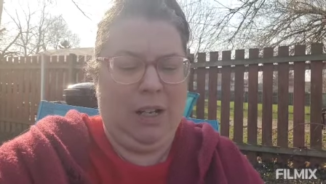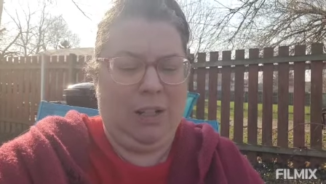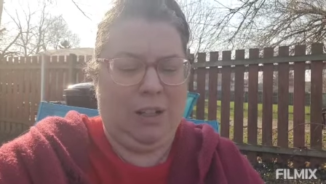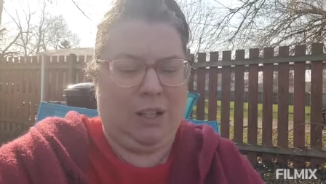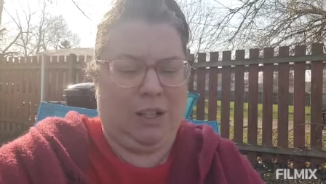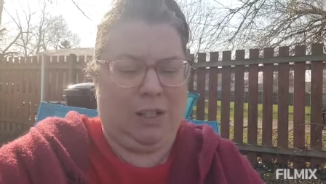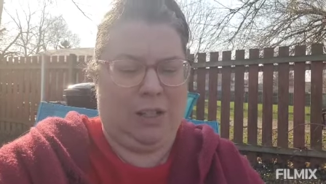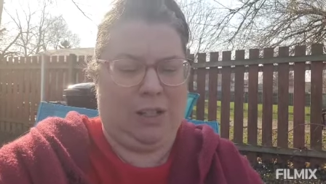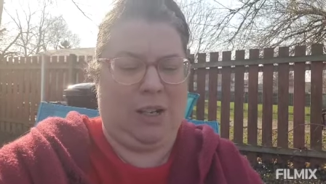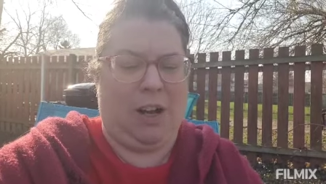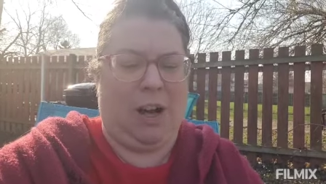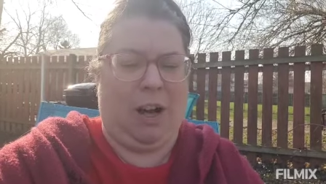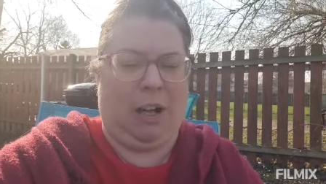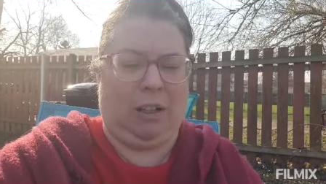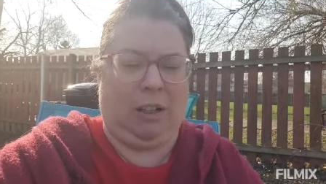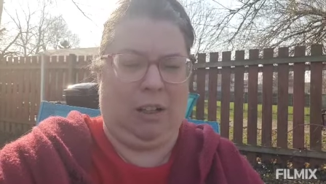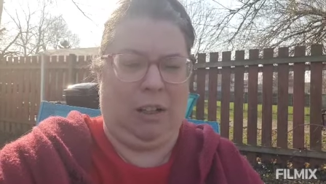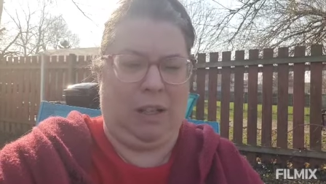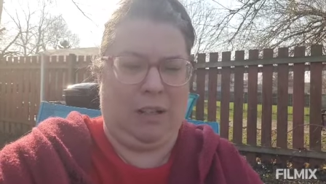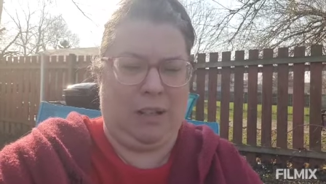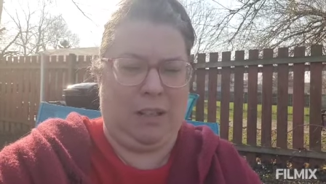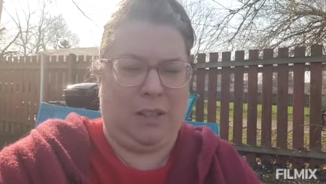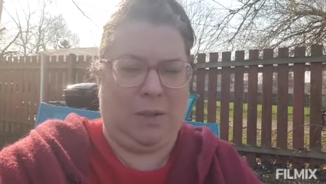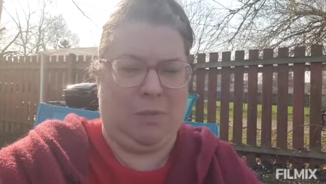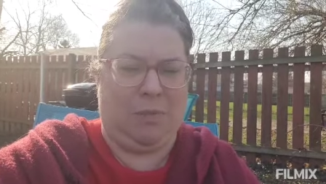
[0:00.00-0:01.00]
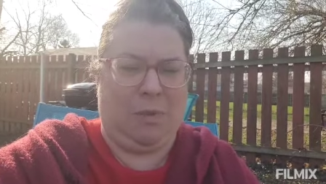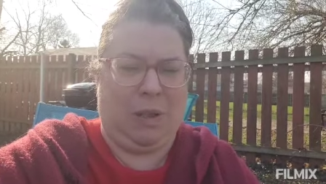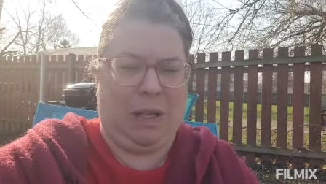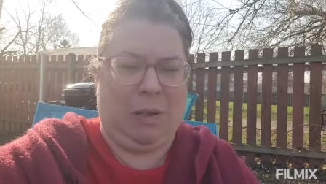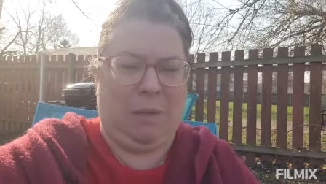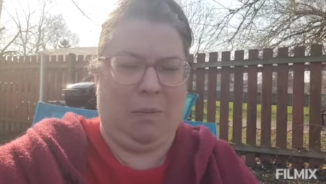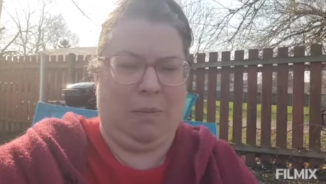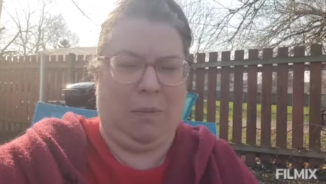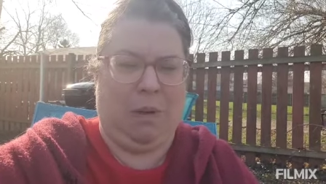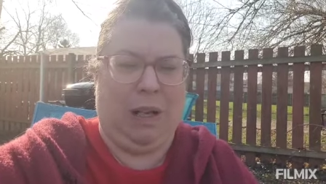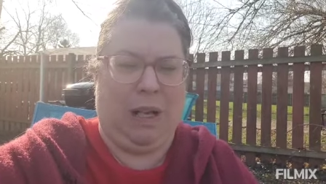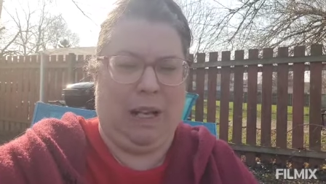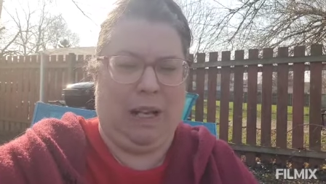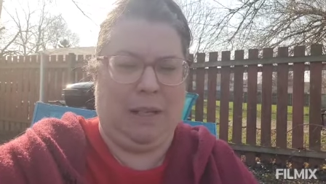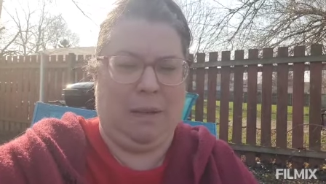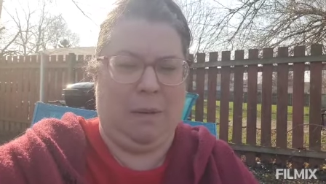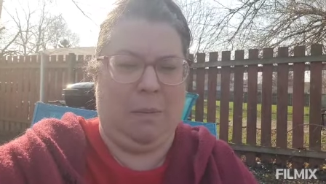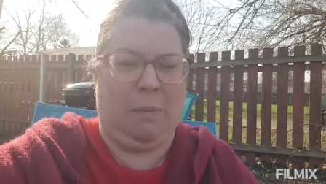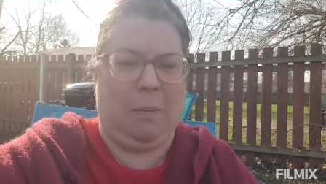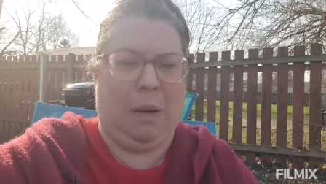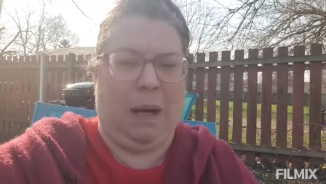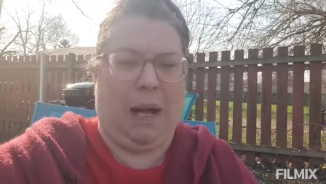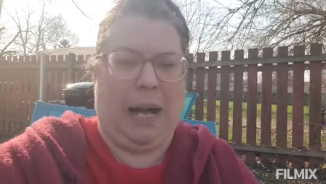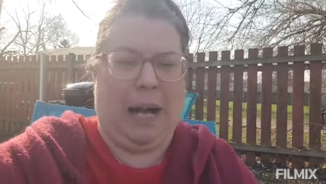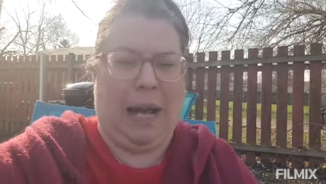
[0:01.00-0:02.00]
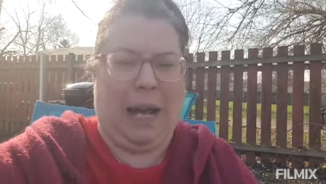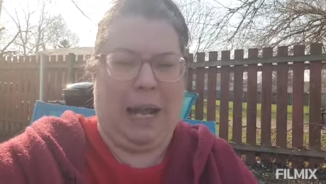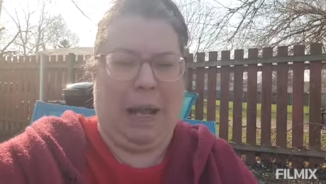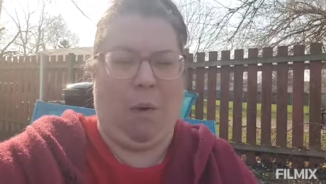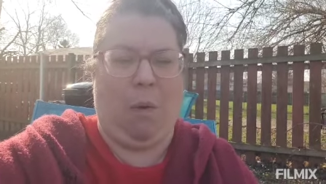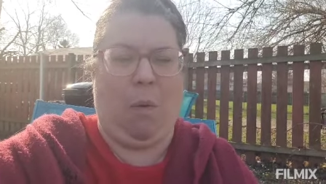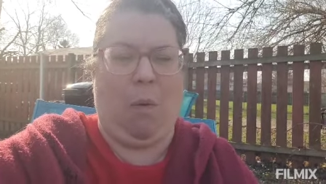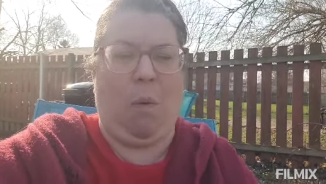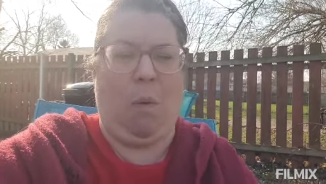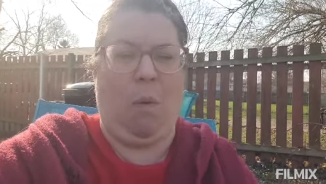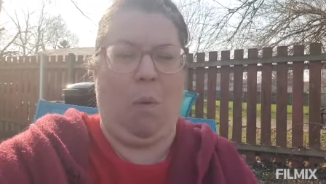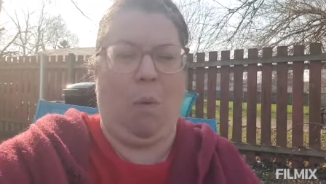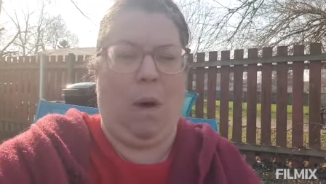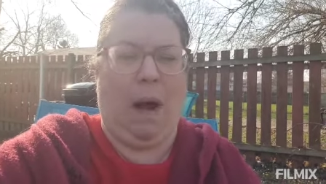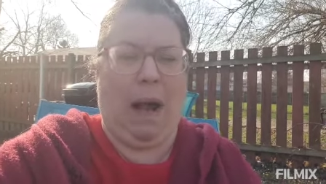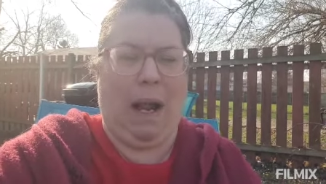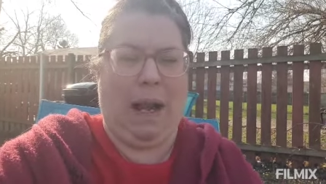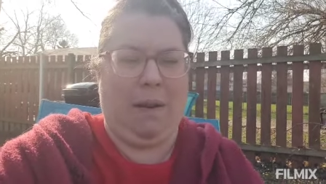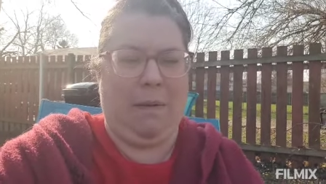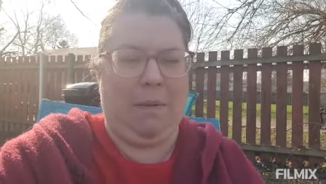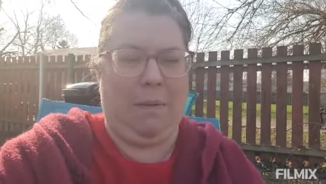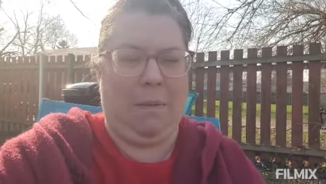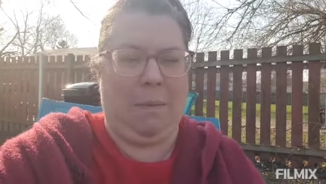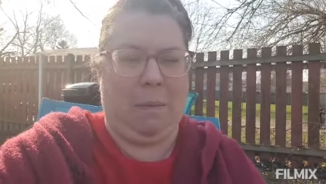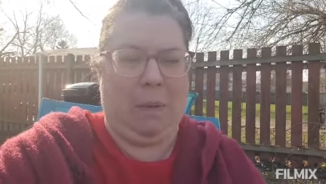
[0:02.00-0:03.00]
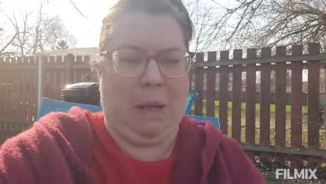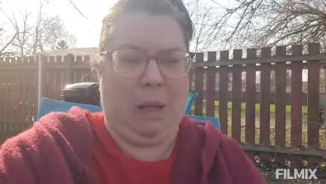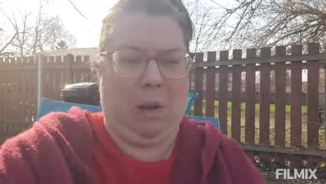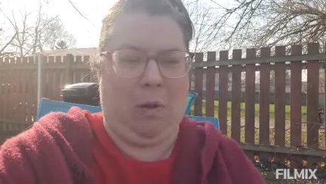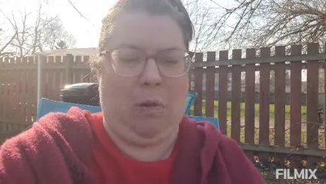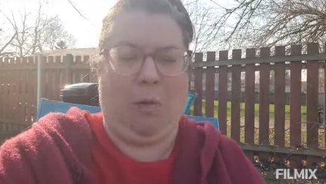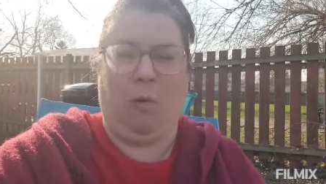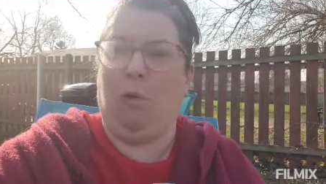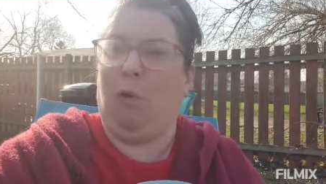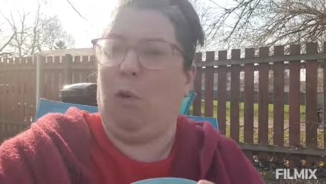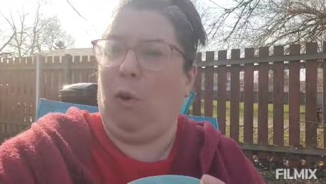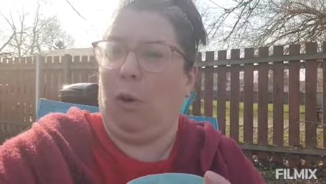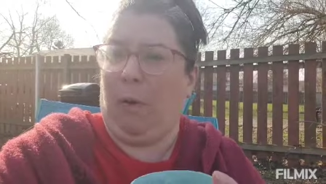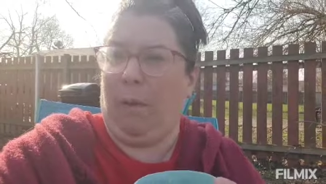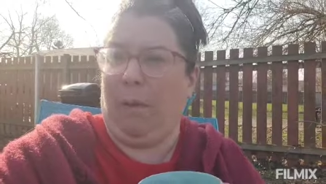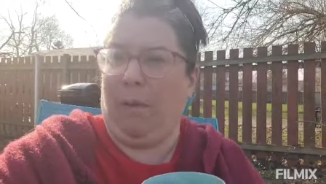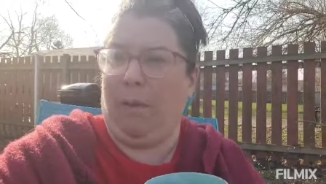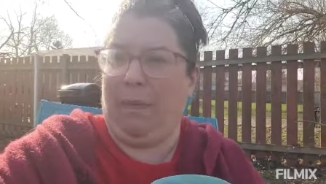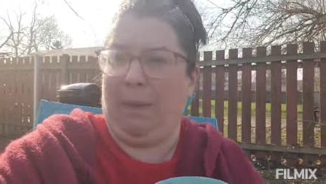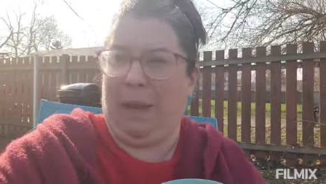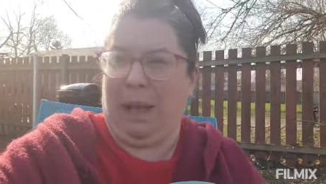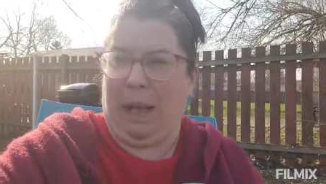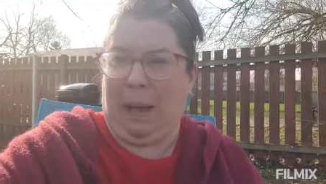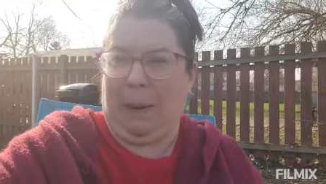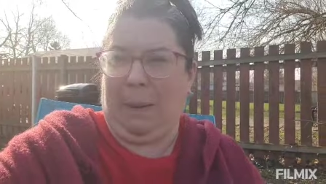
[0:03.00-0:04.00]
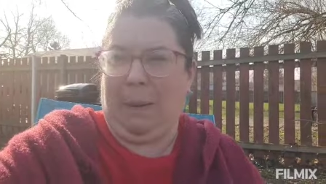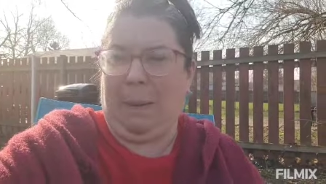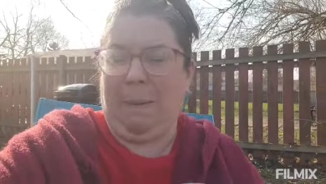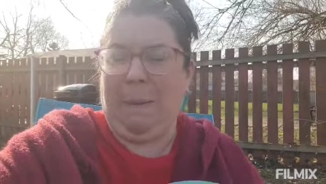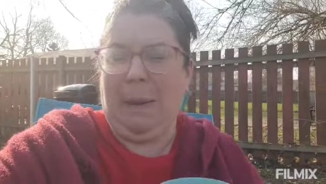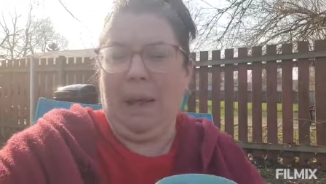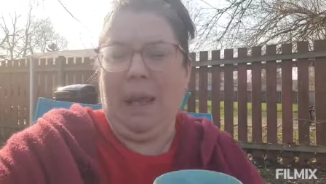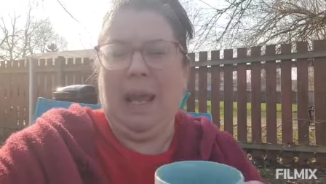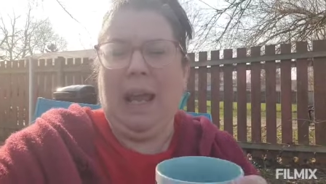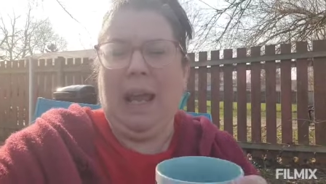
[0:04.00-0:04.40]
just toddlers, we would buy one meal for them